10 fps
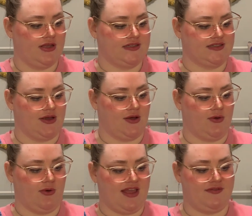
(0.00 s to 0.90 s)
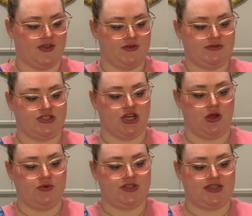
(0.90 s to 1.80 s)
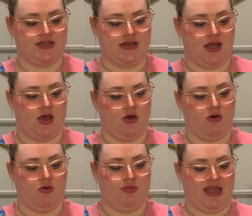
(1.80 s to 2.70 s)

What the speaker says: So if you don't know,